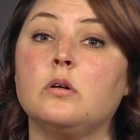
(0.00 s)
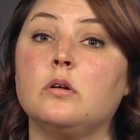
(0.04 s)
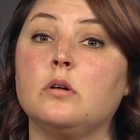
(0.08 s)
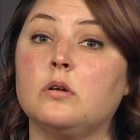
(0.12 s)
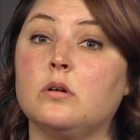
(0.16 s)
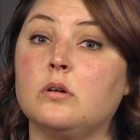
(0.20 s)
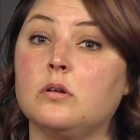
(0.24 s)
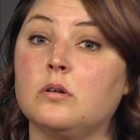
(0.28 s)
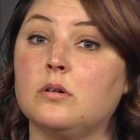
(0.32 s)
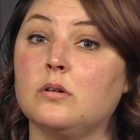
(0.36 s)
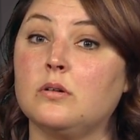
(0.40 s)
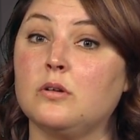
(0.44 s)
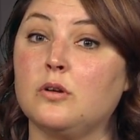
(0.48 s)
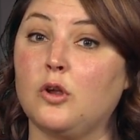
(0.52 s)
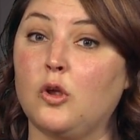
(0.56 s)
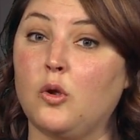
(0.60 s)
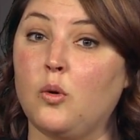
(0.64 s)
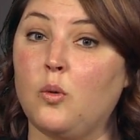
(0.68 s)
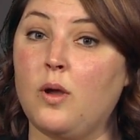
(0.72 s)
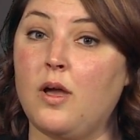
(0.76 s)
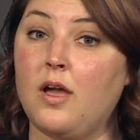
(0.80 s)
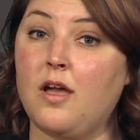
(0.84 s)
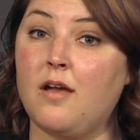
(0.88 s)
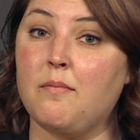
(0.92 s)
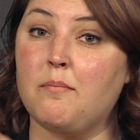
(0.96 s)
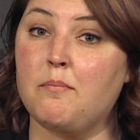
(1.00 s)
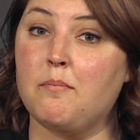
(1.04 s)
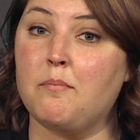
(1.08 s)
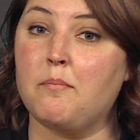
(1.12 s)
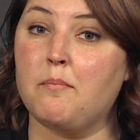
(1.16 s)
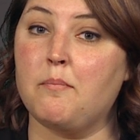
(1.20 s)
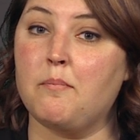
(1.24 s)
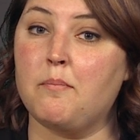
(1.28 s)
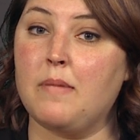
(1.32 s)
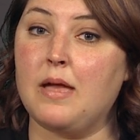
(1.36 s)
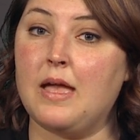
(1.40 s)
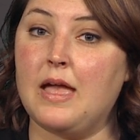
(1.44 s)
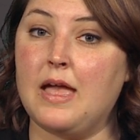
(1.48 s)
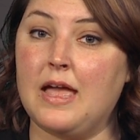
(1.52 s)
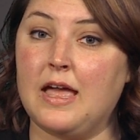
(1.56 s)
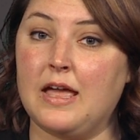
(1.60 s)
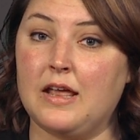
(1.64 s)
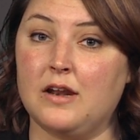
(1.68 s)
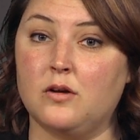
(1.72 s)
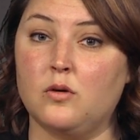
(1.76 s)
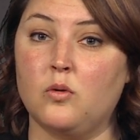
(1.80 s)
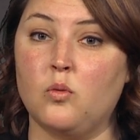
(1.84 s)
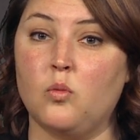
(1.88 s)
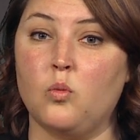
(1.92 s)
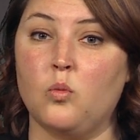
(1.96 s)
or the data allowance
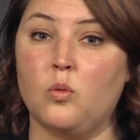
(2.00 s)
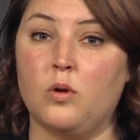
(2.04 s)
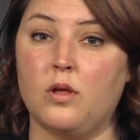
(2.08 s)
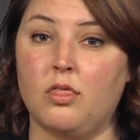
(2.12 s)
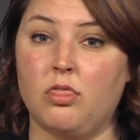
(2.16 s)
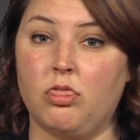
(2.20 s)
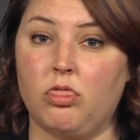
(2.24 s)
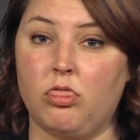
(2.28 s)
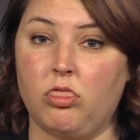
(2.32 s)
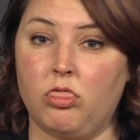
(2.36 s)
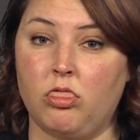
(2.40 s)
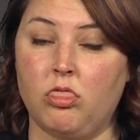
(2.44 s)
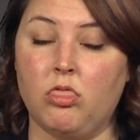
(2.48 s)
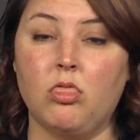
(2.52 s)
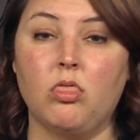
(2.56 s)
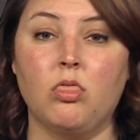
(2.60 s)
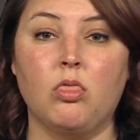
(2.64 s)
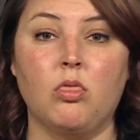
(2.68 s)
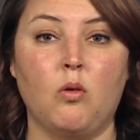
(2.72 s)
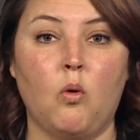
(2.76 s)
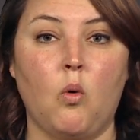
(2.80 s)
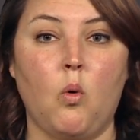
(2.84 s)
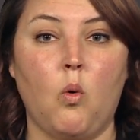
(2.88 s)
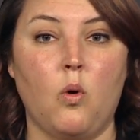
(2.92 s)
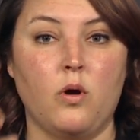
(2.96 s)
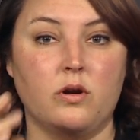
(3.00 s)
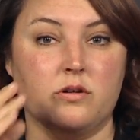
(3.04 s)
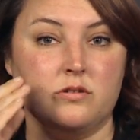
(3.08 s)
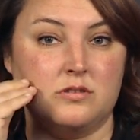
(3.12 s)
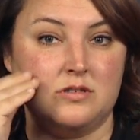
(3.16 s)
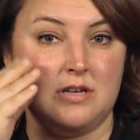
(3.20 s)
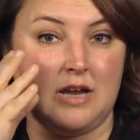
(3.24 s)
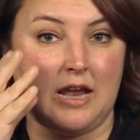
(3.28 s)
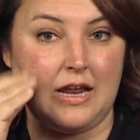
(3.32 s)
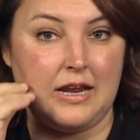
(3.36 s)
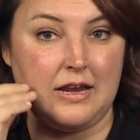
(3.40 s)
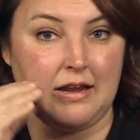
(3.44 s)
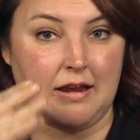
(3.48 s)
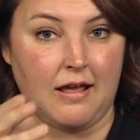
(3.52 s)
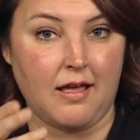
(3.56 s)
for uploading everything